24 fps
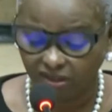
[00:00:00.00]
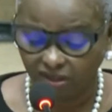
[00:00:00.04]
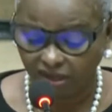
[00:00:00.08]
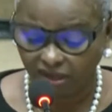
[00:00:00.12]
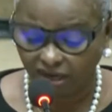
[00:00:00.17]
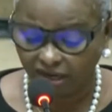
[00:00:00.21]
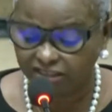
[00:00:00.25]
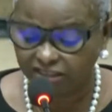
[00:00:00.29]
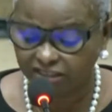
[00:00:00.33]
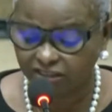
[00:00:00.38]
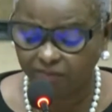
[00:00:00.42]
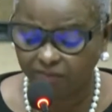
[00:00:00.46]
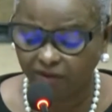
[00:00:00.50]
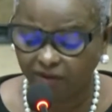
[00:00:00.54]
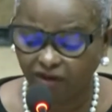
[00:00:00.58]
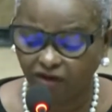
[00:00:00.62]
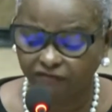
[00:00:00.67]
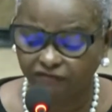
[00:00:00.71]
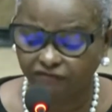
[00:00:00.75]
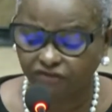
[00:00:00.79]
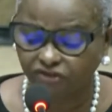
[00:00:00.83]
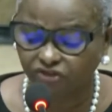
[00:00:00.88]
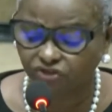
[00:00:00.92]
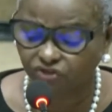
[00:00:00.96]
I speak
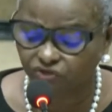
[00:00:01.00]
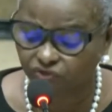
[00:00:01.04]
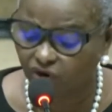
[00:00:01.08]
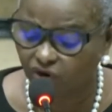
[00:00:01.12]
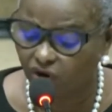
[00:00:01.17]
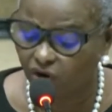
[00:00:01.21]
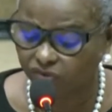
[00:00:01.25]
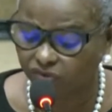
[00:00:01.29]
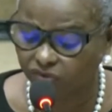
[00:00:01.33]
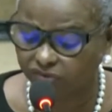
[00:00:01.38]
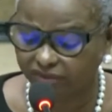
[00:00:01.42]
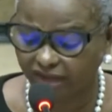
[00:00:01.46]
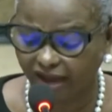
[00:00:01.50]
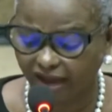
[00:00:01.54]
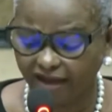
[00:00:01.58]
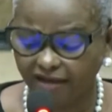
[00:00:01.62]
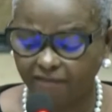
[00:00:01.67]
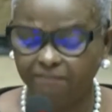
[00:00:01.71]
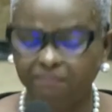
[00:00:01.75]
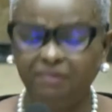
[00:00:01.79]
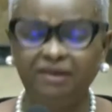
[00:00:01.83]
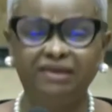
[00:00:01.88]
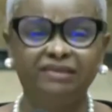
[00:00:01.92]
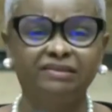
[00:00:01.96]
of stroke,
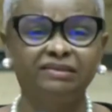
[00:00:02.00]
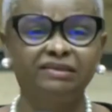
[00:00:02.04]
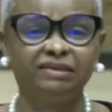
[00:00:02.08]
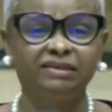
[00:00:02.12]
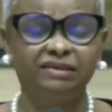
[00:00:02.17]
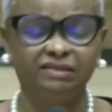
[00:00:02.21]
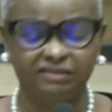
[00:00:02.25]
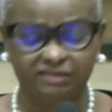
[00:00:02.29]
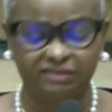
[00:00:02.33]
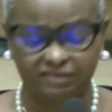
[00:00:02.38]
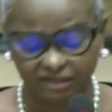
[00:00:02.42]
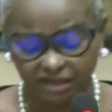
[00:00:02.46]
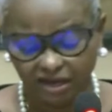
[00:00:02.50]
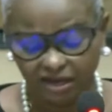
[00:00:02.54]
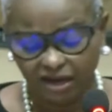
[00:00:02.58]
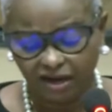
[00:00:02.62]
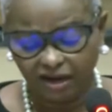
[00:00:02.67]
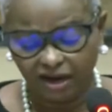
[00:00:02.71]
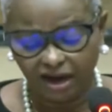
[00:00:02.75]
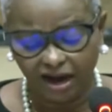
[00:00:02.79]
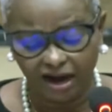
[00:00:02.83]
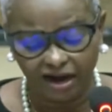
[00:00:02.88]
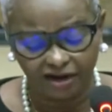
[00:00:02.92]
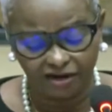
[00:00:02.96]
diabetes,
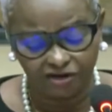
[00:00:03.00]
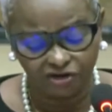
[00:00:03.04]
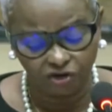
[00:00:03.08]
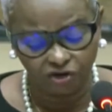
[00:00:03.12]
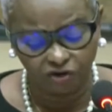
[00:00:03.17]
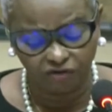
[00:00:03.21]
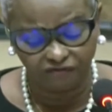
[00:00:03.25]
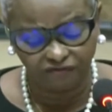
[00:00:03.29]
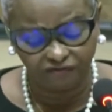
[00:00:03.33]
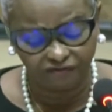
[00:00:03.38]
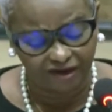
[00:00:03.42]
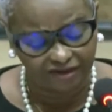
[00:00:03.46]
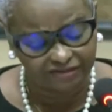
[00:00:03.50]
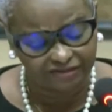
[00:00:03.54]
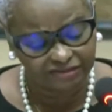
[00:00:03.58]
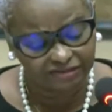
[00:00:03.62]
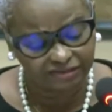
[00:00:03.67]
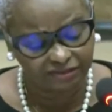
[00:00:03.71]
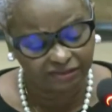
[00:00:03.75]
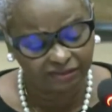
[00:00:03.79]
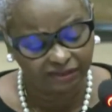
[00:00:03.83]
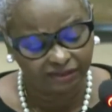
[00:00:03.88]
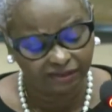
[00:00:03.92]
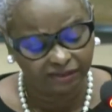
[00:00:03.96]

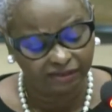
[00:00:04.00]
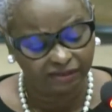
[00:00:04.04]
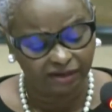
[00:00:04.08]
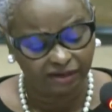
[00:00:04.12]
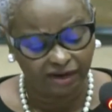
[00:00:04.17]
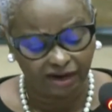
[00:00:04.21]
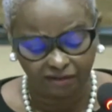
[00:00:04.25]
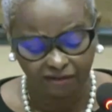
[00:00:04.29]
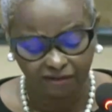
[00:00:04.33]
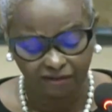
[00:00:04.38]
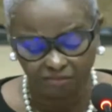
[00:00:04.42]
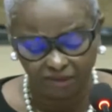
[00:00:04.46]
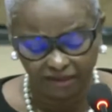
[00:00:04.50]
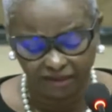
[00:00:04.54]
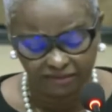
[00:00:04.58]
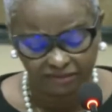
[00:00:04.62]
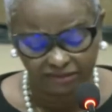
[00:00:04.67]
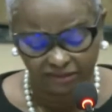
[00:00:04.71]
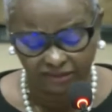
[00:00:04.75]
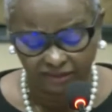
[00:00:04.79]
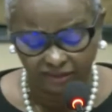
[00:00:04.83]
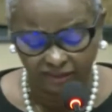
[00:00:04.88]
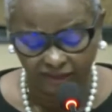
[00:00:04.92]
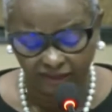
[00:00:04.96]
cardiovascular, and
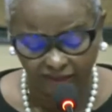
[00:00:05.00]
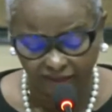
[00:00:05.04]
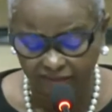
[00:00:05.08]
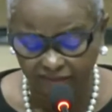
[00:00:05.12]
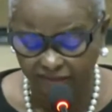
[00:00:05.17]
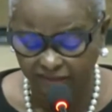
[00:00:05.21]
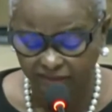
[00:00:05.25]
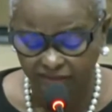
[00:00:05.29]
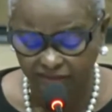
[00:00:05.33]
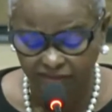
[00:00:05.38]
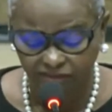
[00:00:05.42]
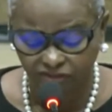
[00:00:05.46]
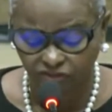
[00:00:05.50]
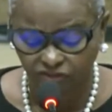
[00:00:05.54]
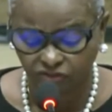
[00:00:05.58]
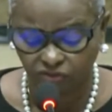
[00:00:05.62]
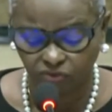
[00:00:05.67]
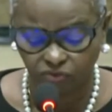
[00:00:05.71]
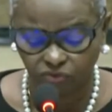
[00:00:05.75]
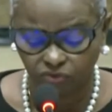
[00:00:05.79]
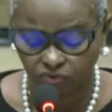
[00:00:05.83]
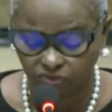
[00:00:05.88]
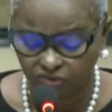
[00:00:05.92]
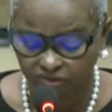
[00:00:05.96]
mental health
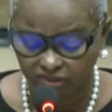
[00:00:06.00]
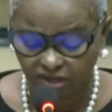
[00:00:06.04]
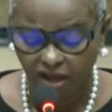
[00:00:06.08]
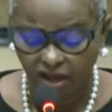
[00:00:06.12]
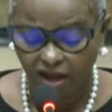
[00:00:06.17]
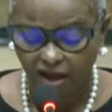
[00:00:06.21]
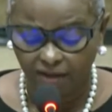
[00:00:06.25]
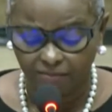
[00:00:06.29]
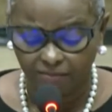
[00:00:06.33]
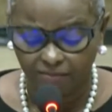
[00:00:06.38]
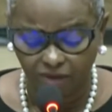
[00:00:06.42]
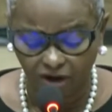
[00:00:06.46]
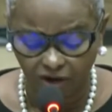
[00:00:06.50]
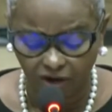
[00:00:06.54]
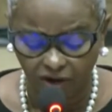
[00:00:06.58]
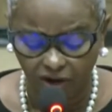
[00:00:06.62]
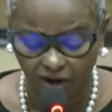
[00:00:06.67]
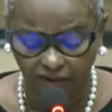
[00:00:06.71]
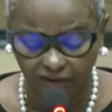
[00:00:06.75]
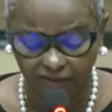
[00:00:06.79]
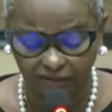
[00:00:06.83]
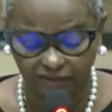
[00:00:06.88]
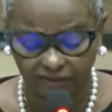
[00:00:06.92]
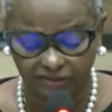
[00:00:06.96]
issues, among
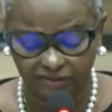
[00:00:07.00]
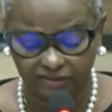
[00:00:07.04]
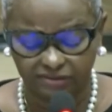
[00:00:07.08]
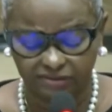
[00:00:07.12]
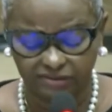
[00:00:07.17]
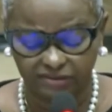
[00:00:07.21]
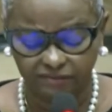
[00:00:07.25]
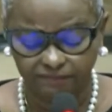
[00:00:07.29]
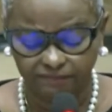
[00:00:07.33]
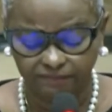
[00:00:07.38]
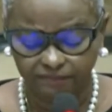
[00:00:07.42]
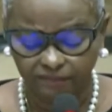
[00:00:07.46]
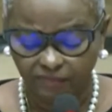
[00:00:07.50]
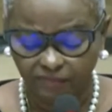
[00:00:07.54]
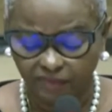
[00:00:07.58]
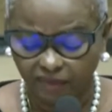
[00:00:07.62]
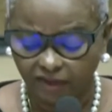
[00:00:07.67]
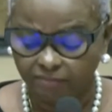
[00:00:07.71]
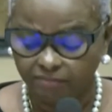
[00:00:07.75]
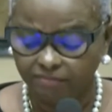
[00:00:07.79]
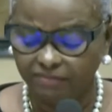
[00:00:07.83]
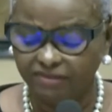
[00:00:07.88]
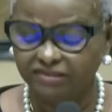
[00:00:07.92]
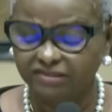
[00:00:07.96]
others.
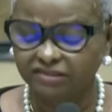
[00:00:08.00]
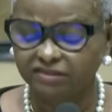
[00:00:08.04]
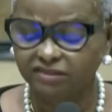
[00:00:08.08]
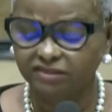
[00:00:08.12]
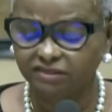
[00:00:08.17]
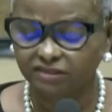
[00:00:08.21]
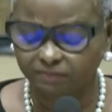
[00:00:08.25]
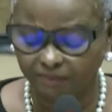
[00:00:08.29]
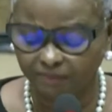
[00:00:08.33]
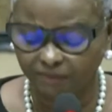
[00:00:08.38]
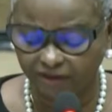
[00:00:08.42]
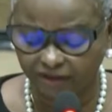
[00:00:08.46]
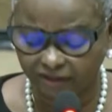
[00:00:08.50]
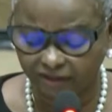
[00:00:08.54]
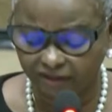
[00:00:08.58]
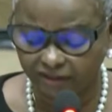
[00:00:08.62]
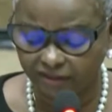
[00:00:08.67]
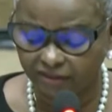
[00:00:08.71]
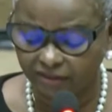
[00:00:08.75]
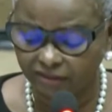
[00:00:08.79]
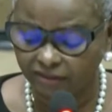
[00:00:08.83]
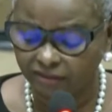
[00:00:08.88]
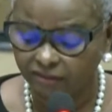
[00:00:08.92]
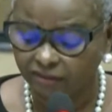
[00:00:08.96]
Mr.
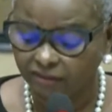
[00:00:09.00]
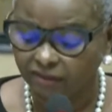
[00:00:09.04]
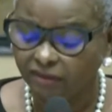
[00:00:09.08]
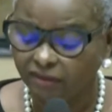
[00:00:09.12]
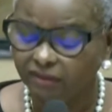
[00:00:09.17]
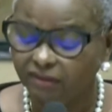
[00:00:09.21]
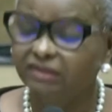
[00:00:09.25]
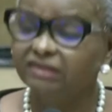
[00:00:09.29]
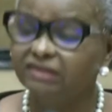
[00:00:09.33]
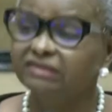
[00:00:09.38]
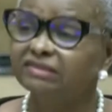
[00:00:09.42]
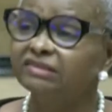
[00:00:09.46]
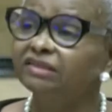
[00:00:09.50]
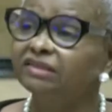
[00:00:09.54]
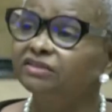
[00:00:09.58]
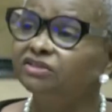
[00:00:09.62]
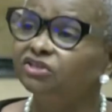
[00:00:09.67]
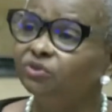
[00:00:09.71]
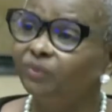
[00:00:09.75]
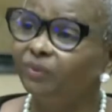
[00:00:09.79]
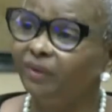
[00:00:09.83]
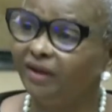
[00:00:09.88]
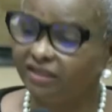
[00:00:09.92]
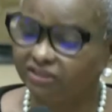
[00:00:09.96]
Speaker, the
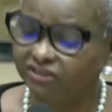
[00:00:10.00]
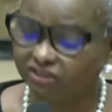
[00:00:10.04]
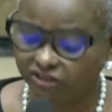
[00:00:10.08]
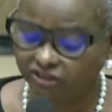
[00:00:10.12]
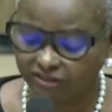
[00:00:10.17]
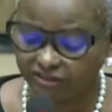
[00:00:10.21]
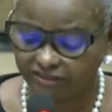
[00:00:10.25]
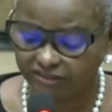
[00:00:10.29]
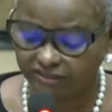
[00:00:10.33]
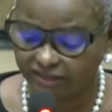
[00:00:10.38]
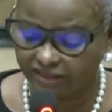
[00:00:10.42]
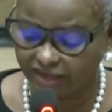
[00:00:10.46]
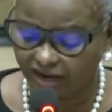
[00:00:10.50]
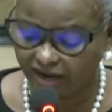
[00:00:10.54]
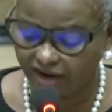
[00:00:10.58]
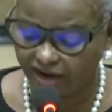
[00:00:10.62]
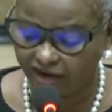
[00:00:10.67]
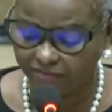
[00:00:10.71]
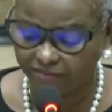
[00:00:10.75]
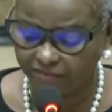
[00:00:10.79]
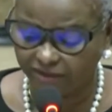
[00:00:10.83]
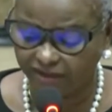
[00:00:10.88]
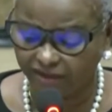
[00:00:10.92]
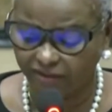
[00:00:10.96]
situation is
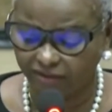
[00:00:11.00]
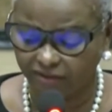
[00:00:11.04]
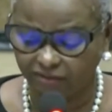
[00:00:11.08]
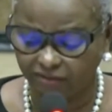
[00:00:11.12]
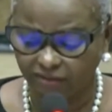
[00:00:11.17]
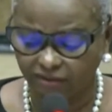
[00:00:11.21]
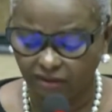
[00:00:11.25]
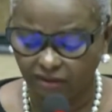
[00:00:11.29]
alarming.